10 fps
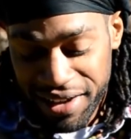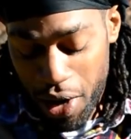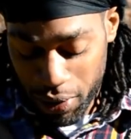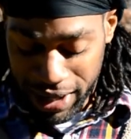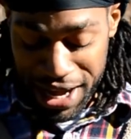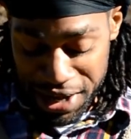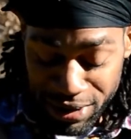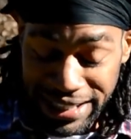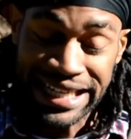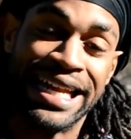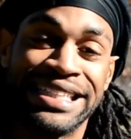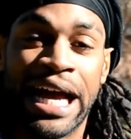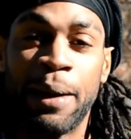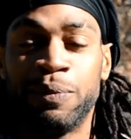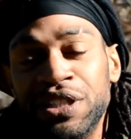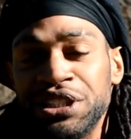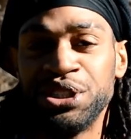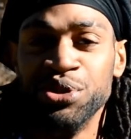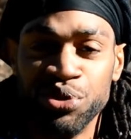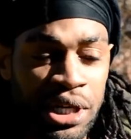okay, you looking at a job
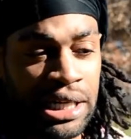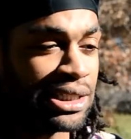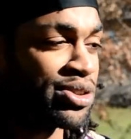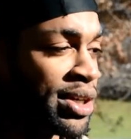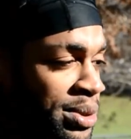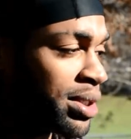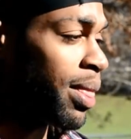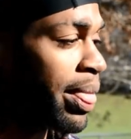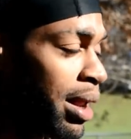position, you reading the description.